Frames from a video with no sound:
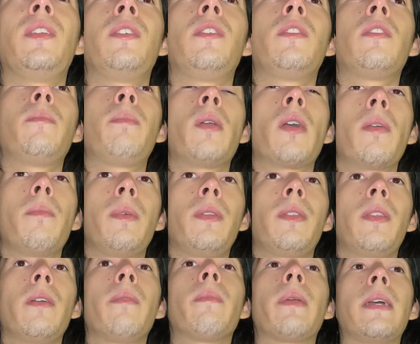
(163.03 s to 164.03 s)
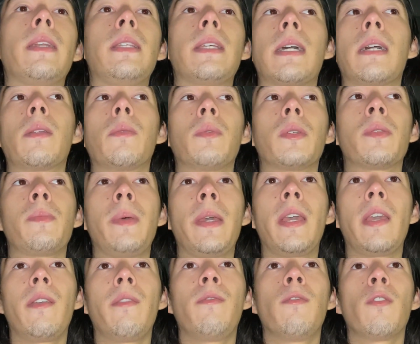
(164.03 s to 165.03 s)
an apartment that my dad was
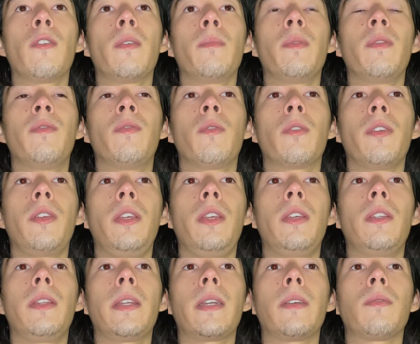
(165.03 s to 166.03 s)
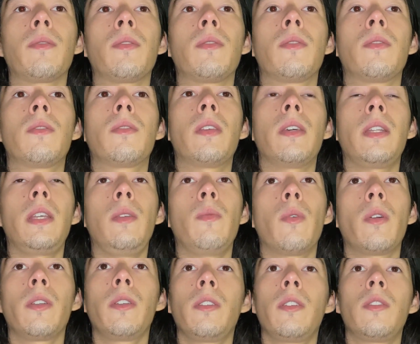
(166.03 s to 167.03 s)
paying for before he announced that he
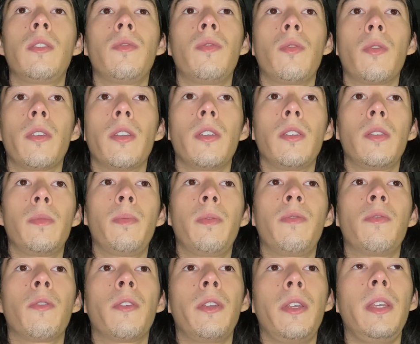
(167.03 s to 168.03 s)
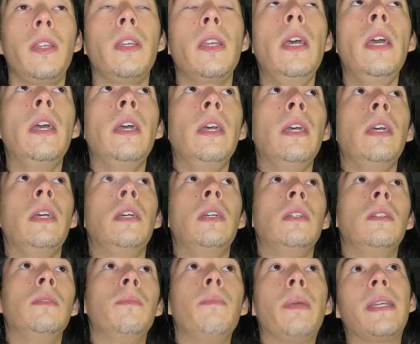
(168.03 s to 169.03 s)
wanted a divorce, before he
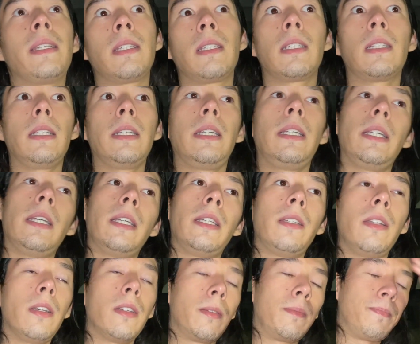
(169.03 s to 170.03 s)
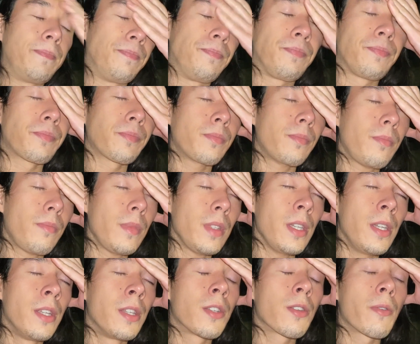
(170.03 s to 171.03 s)
basically
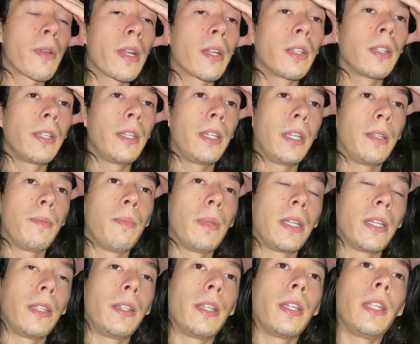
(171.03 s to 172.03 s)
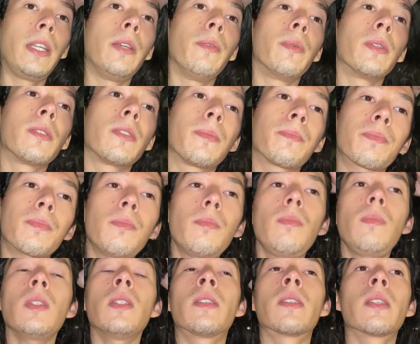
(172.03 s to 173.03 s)
indirectly admitted that he was
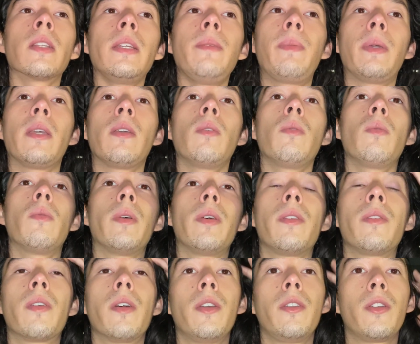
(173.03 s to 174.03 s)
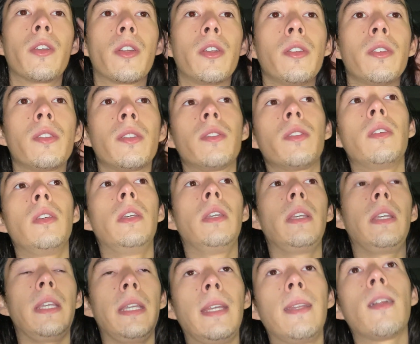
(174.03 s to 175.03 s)
sleeping with a nurse
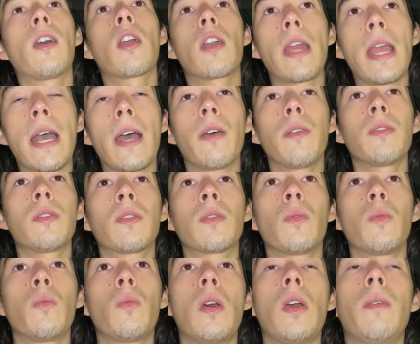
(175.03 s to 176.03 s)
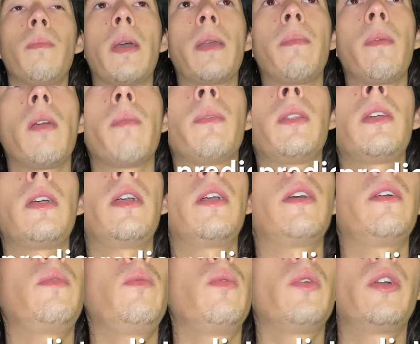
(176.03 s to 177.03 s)
in our house while my mom and
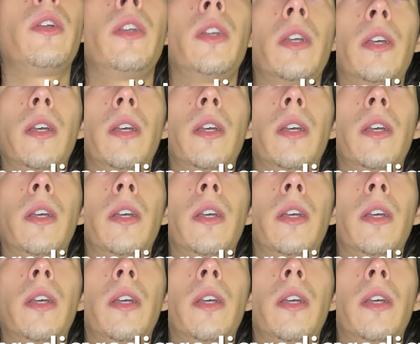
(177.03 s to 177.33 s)
I were